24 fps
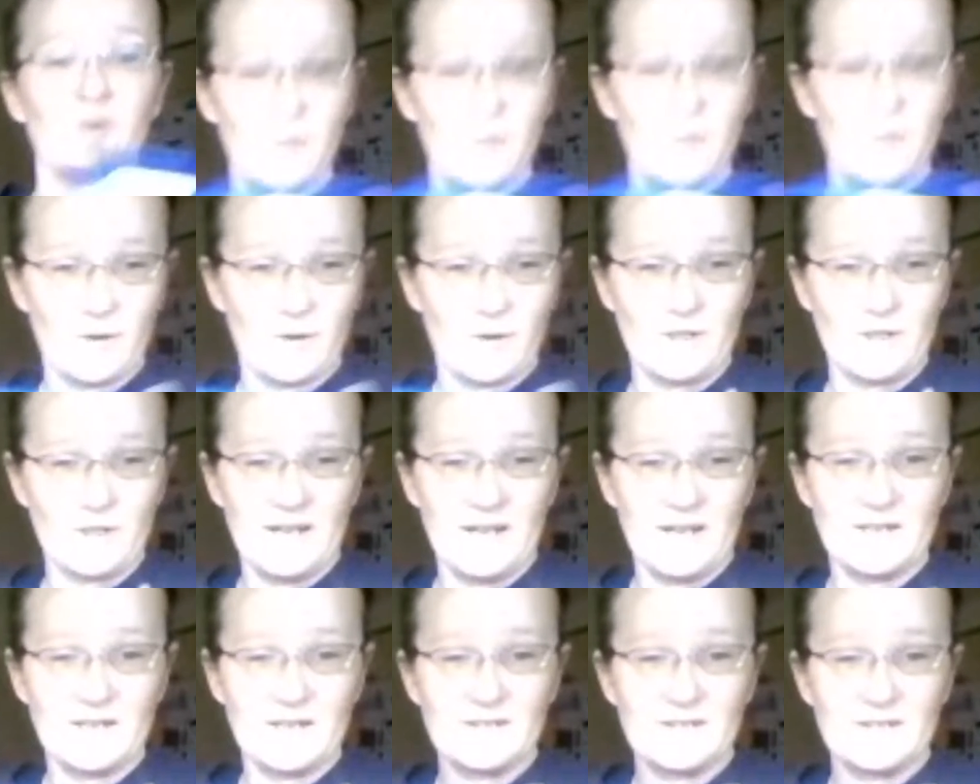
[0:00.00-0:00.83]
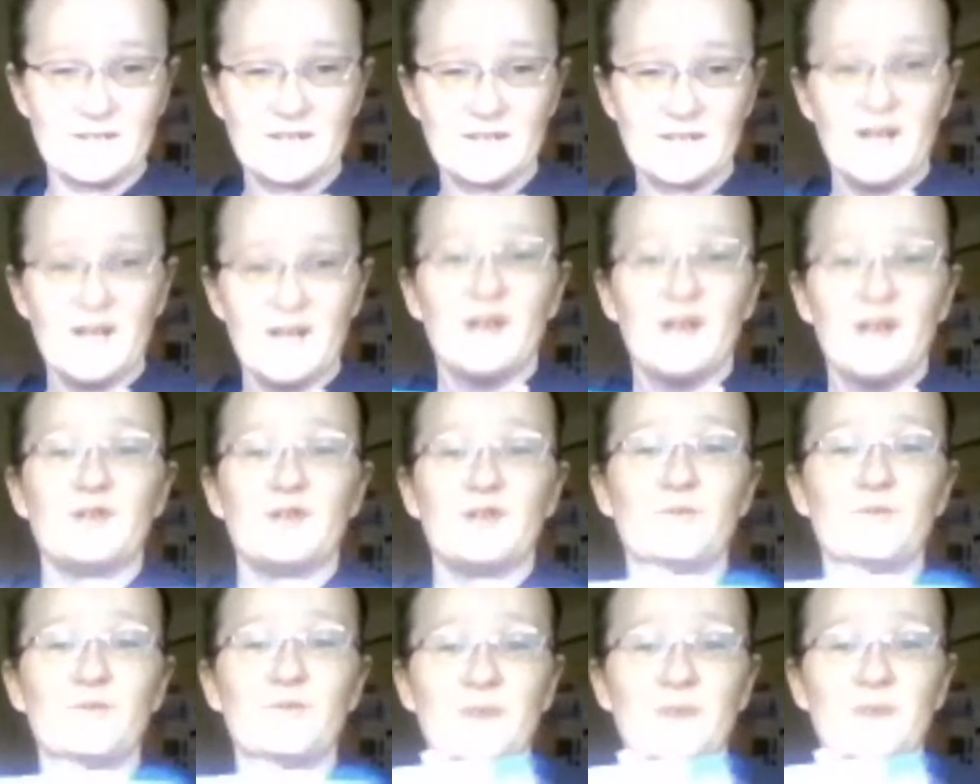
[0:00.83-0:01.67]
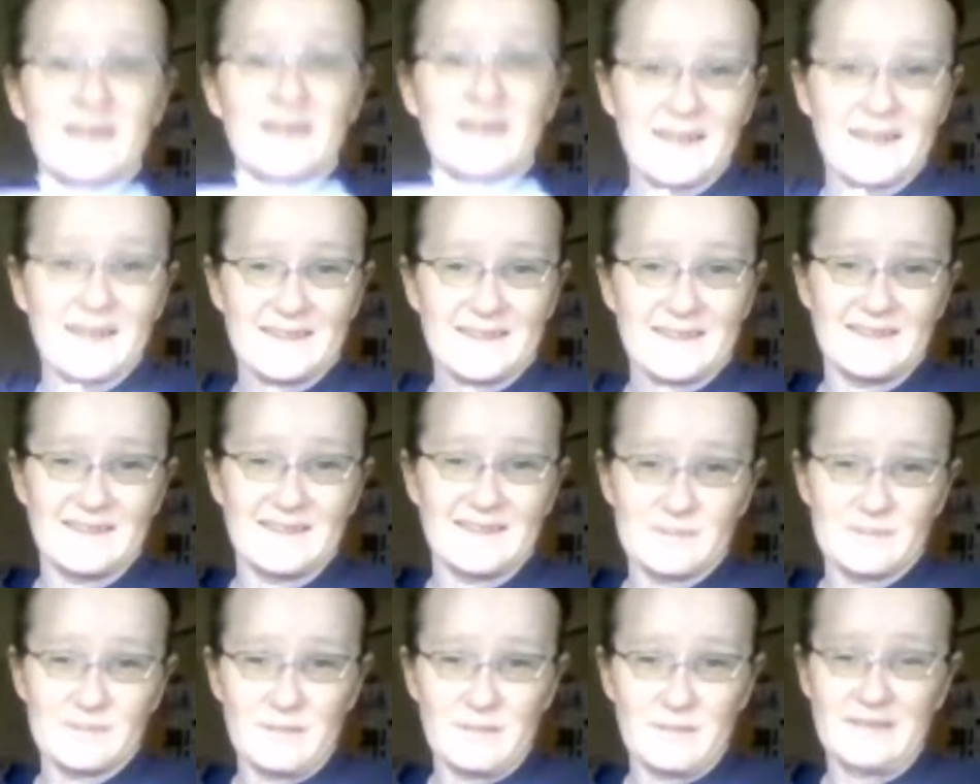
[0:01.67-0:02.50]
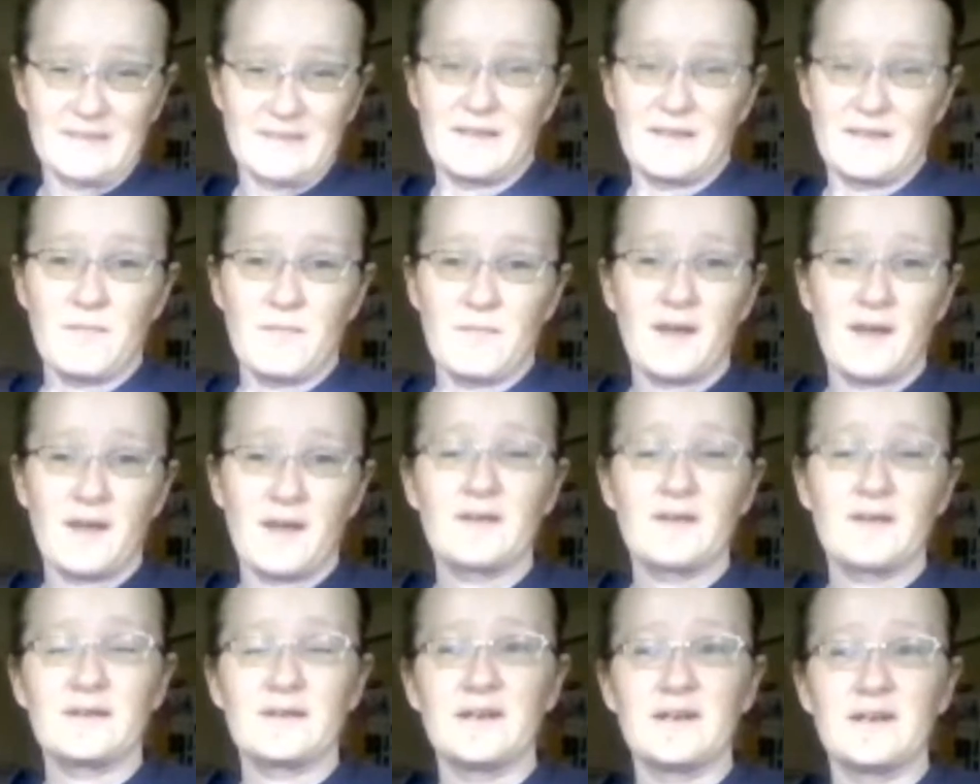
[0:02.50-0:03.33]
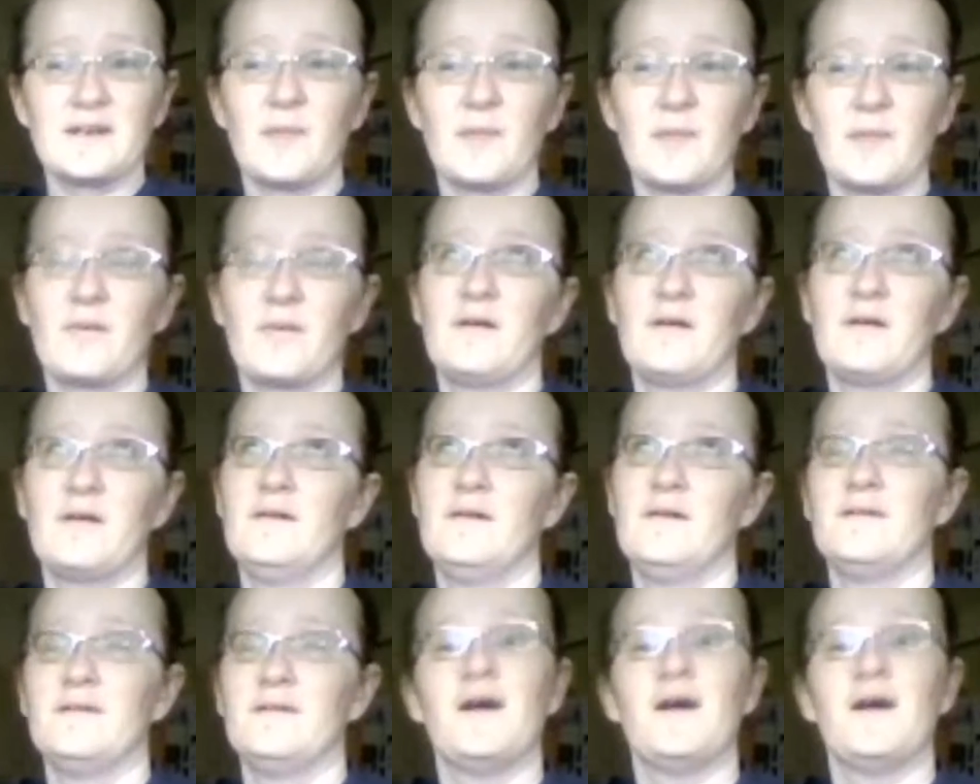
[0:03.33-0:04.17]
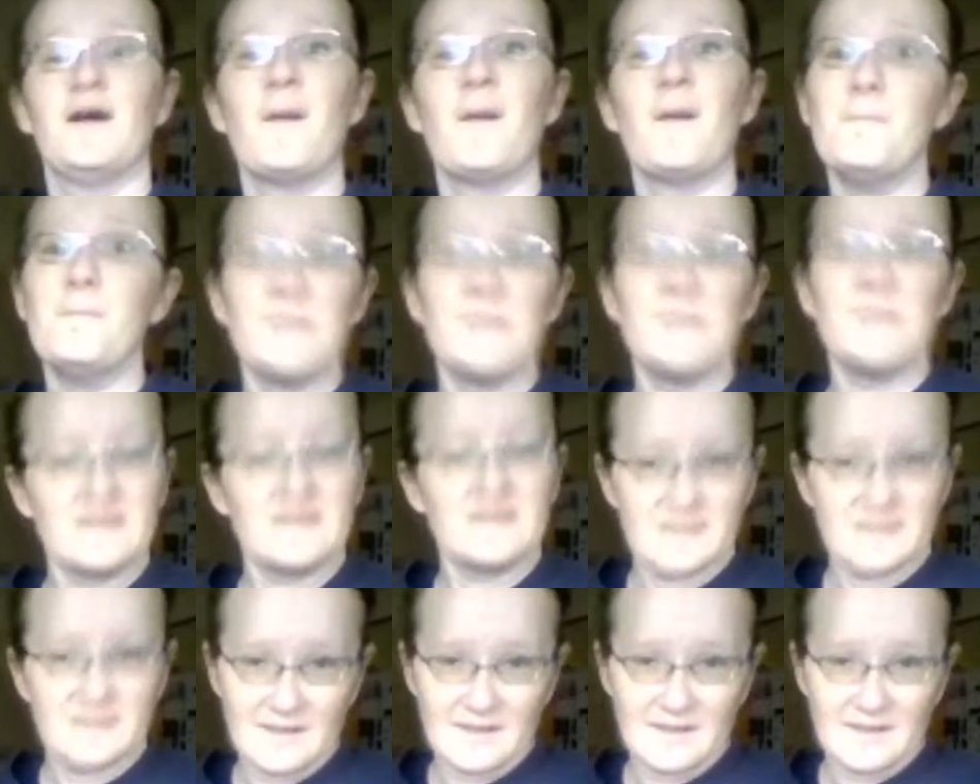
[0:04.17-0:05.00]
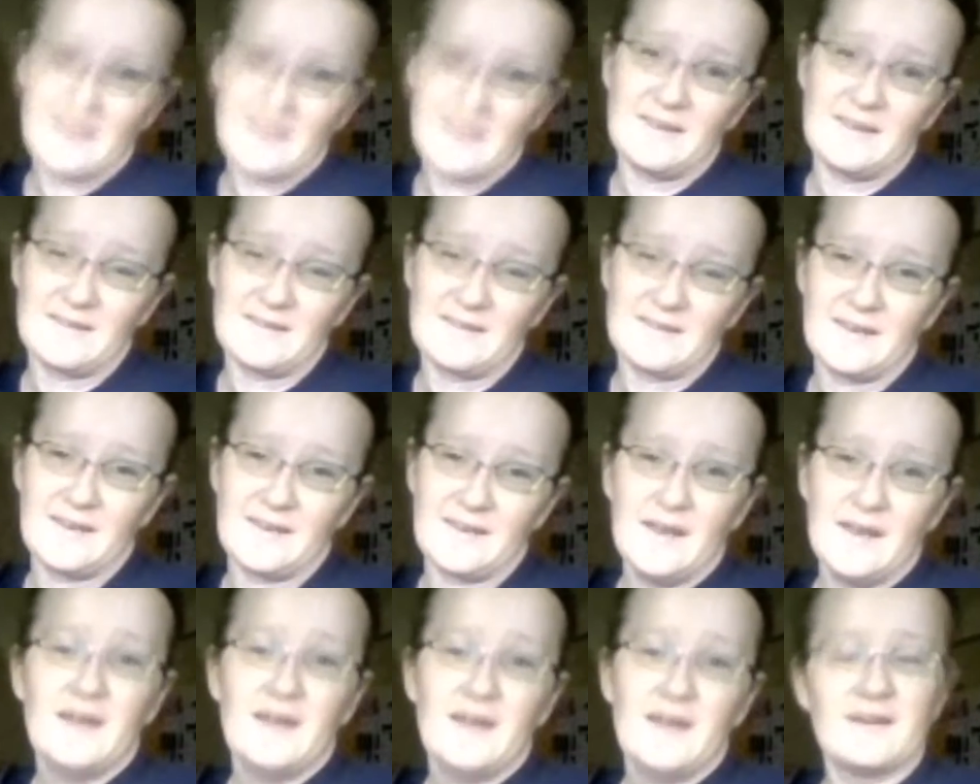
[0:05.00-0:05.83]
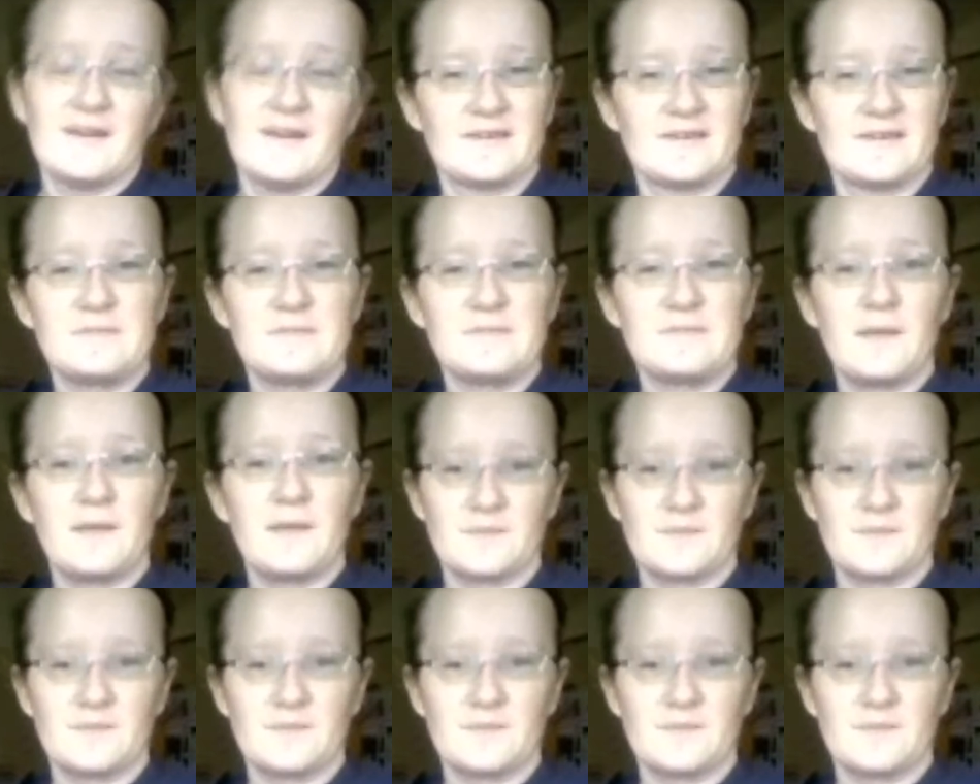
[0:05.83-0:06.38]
cooker liners. You want to get these because they make cleanup amazingly easy. Now sometimes